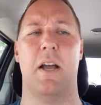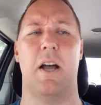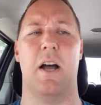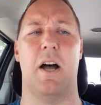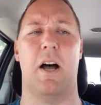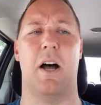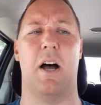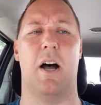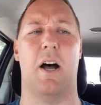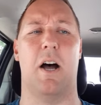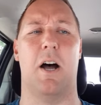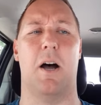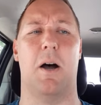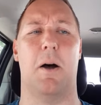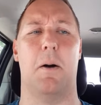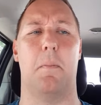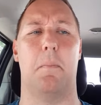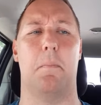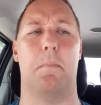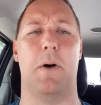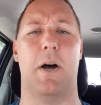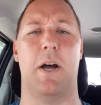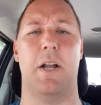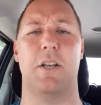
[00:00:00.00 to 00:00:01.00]
Uh,
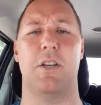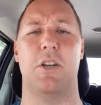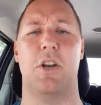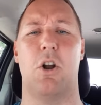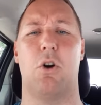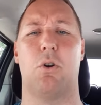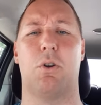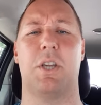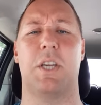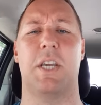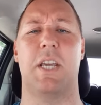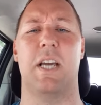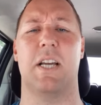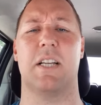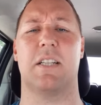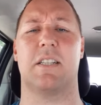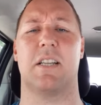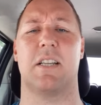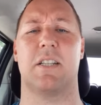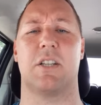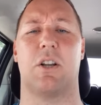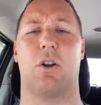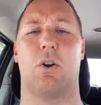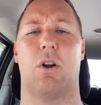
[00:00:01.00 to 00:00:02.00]
but, you know, Kiss
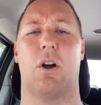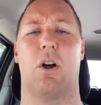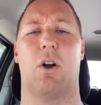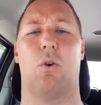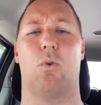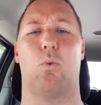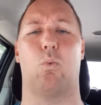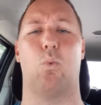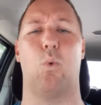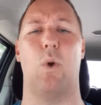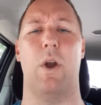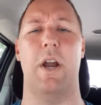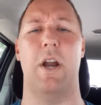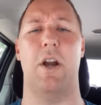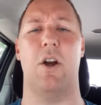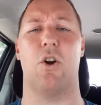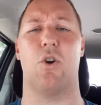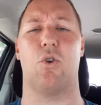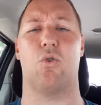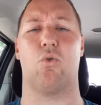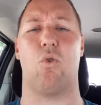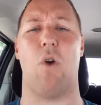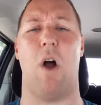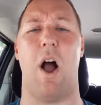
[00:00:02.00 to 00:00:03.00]
is a, a,
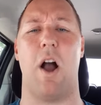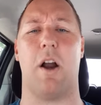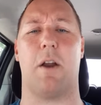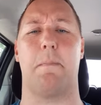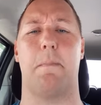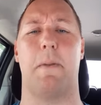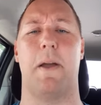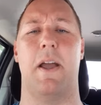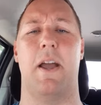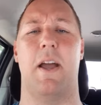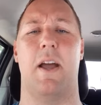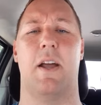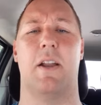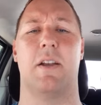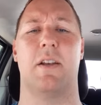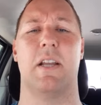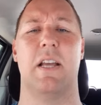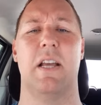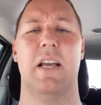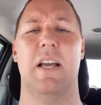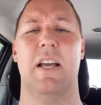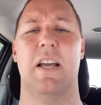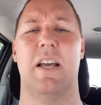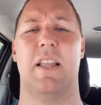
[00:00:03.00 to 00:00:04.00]
weird rock band
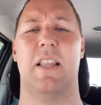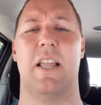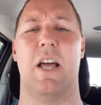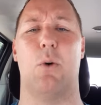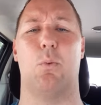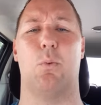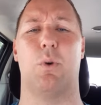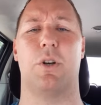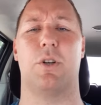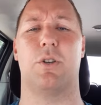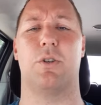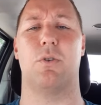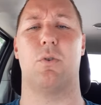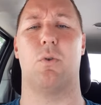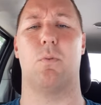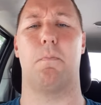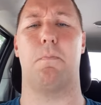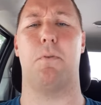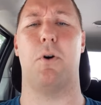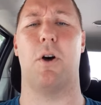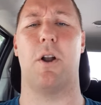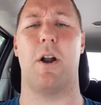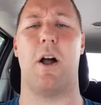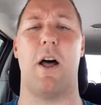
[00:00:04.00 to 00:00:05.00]
that would
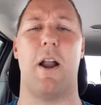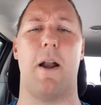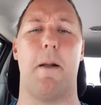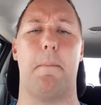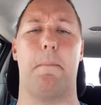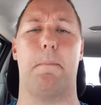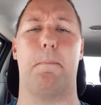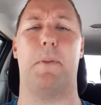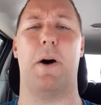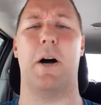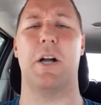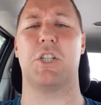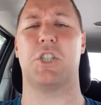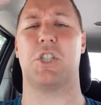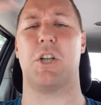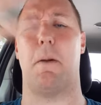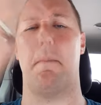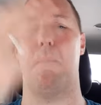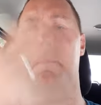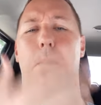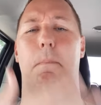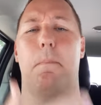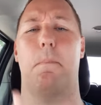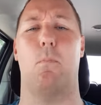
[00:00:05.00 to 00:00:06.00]
put on a bunch of
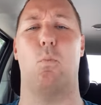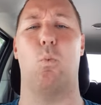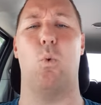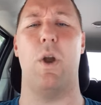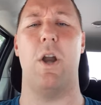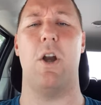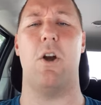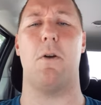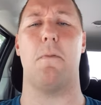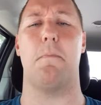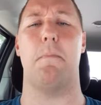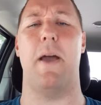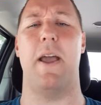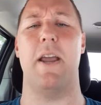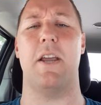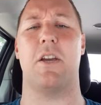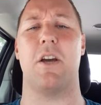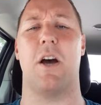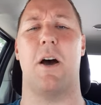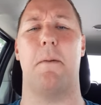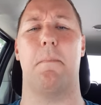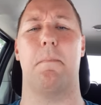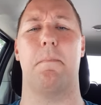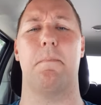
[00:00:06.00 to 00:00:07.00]
weird
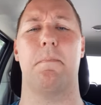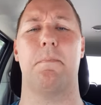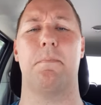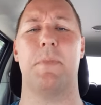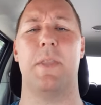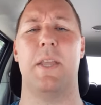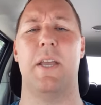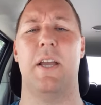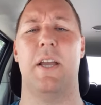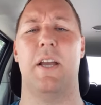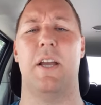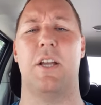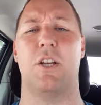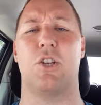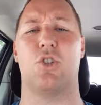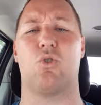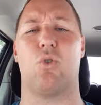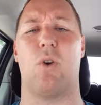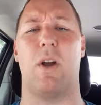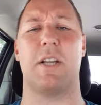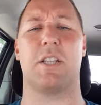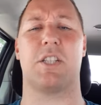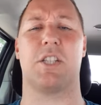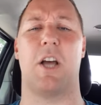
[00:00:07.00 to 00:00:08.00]
makeup and
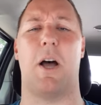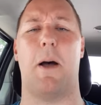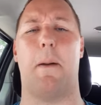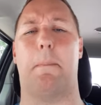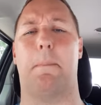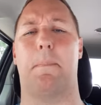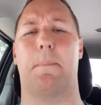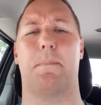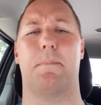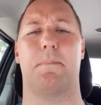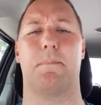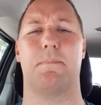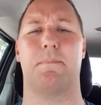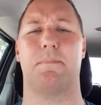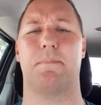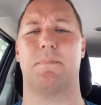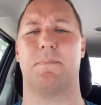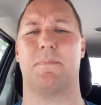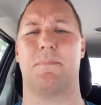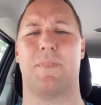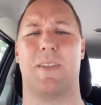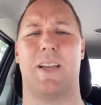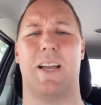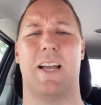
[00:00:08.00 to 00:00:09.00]
dress up
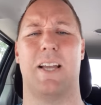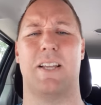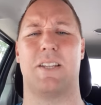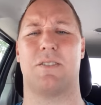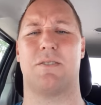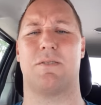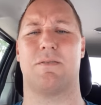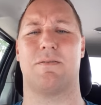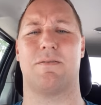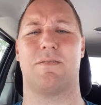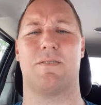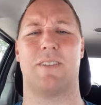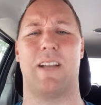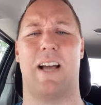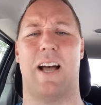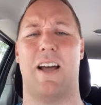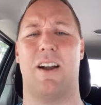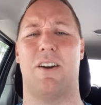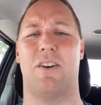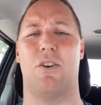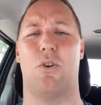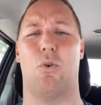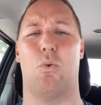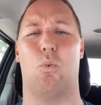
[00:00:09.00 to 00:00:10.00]
as, I
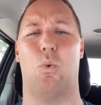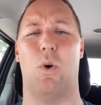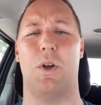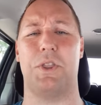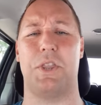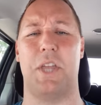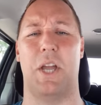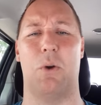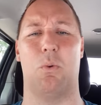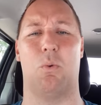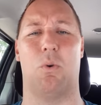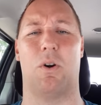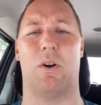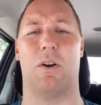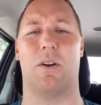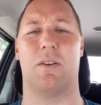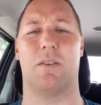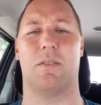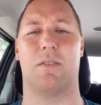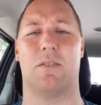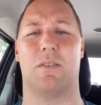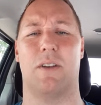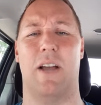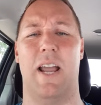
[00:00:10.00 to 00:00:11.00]
don't know what they were,
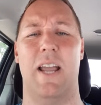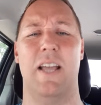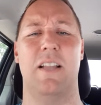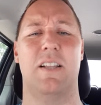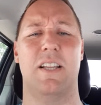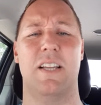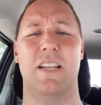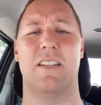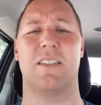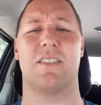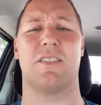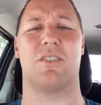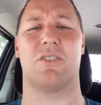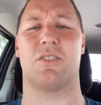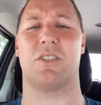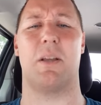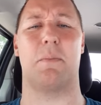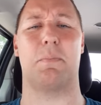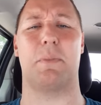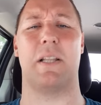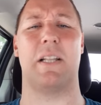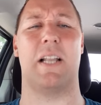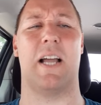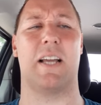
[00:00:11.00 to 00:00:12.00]
aliens or
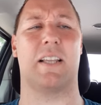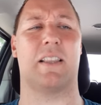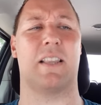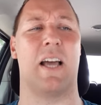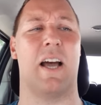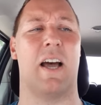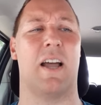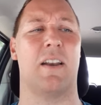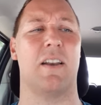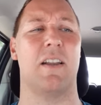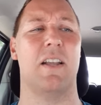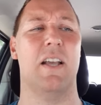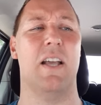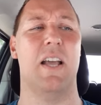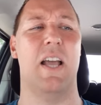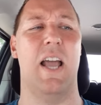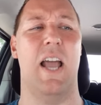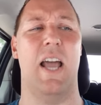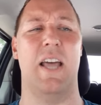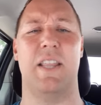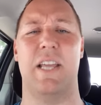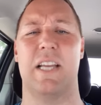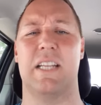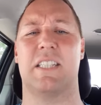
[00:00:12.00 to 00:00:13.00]
something like that.
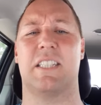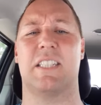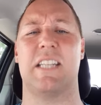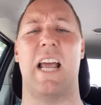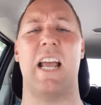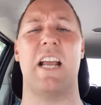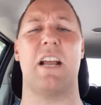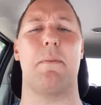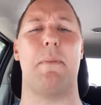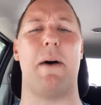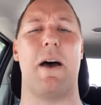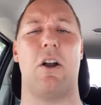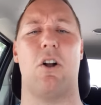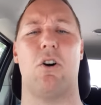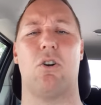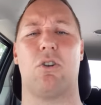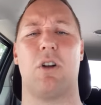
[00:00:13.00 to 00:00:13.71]
And they sang about all